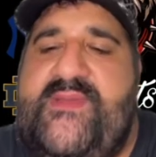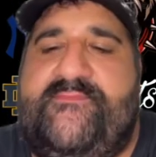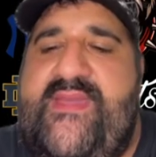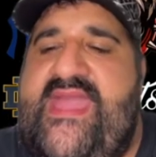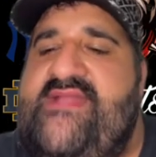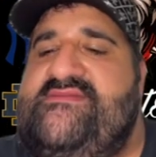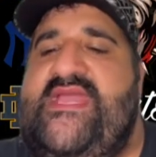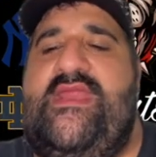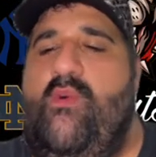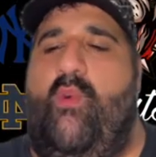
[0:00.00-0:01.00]
McMahon
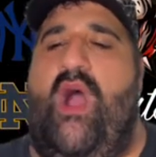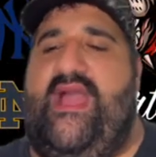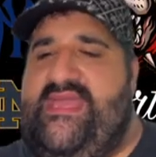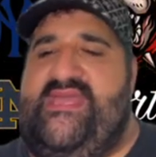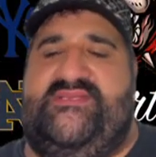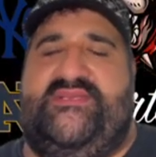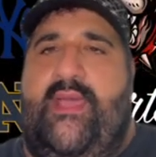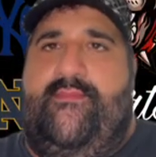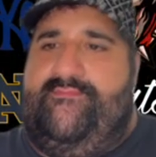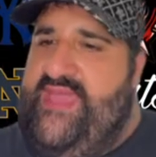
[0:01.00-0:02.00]
didn't want his
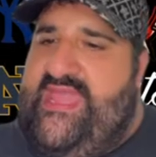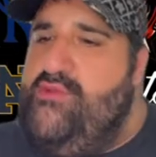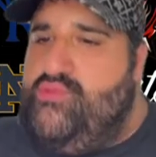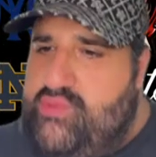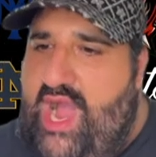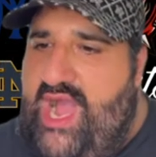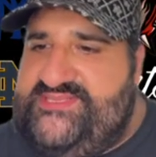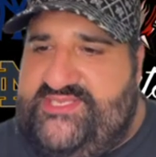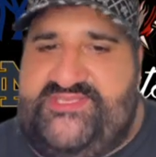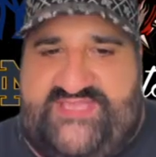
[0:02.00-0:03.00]
main
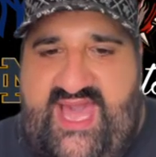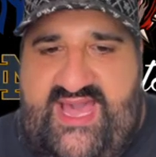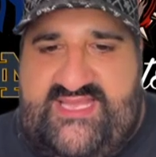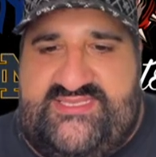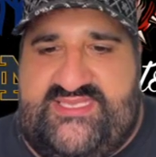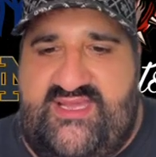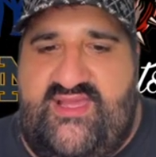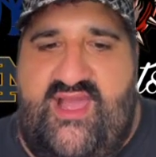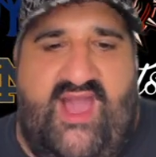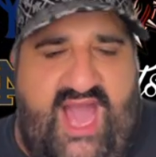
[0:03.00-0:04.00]
roster stars
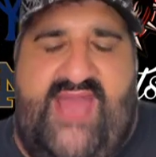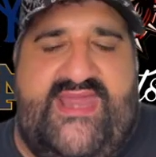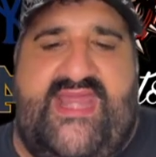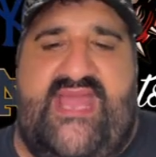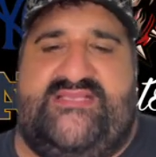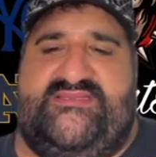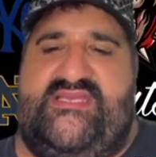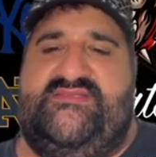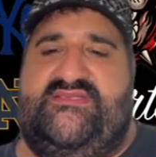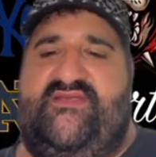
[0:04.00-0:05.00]
on
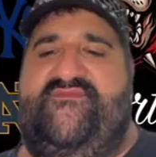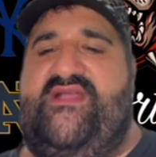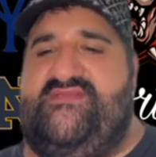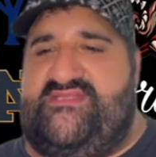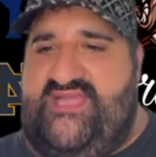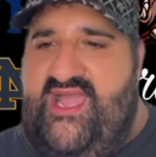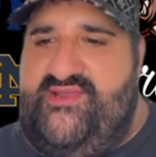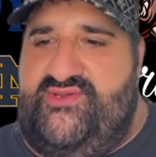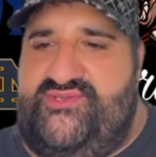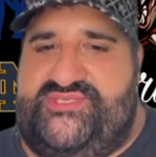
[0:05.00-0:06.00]
NXT to defend the
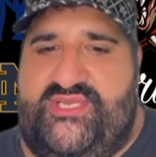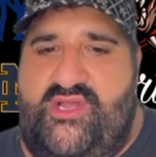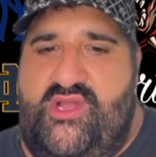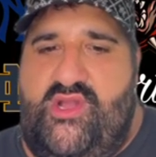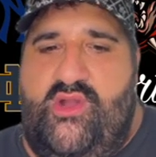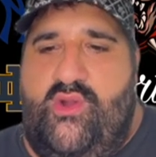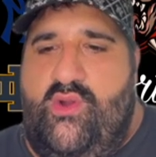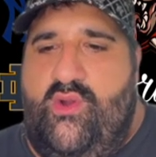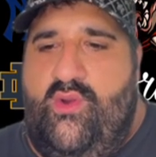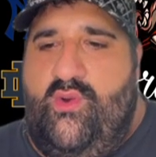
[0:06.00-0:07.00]
titles,
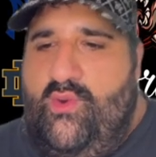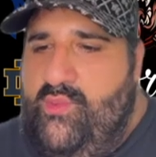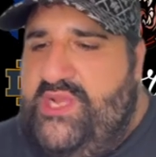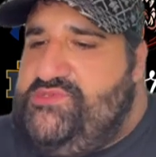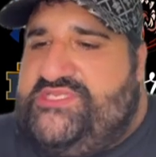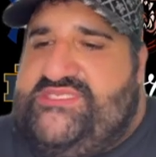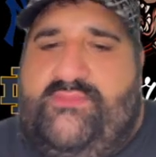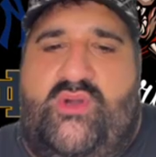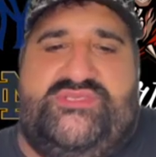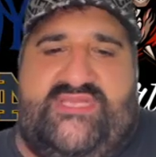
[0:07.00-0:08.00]
which was the
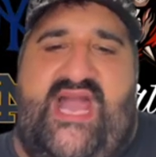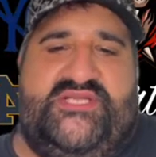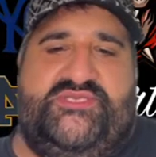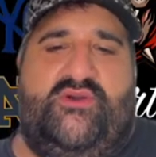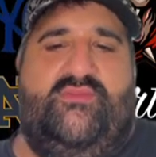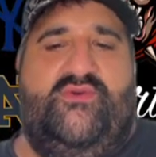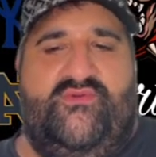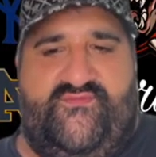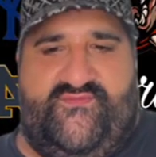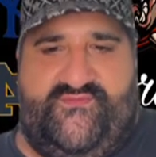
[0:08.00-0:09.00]
most logical
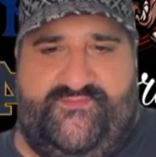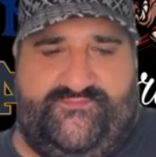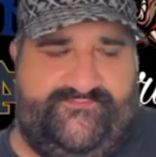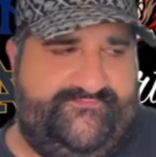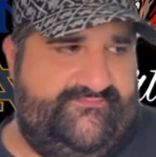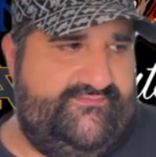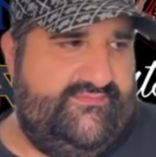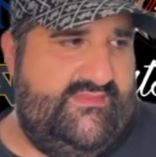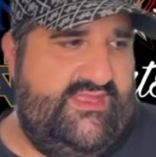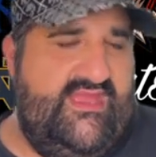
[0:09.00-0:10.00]
move.
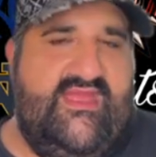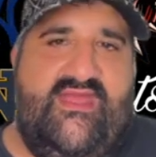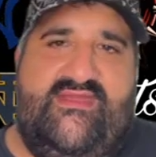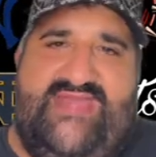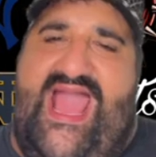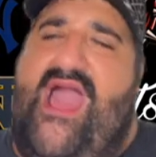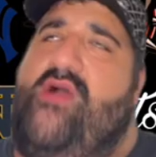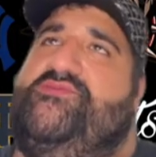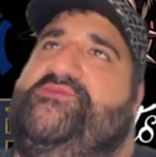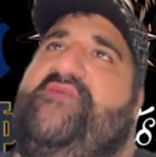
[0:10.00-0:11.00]

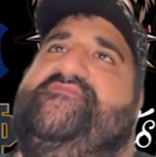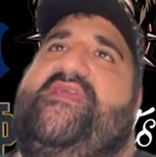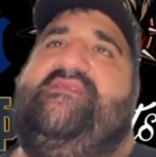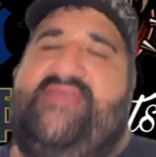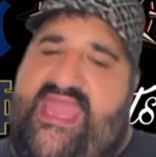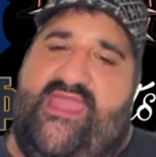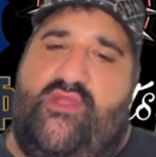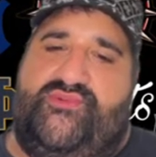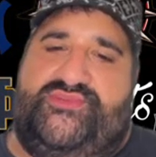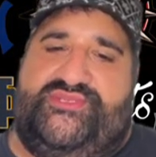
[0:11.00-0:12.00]
Now shifting
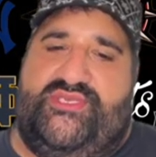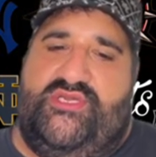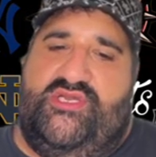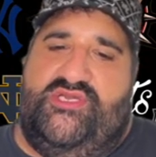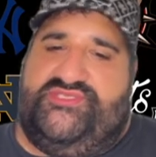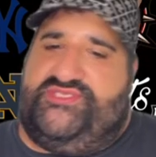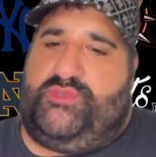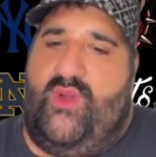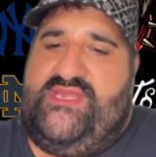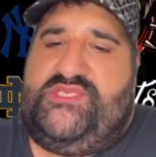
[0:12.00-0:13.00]
gears to
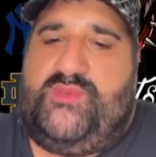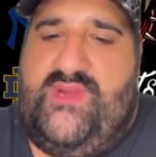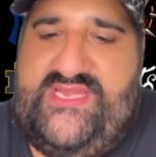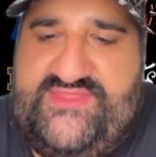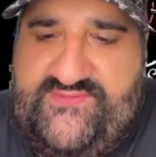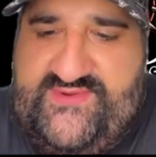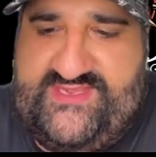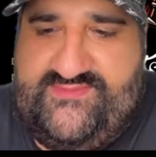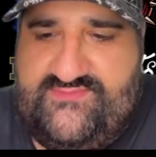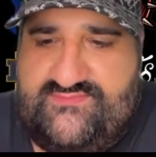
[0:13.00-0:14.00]
2023.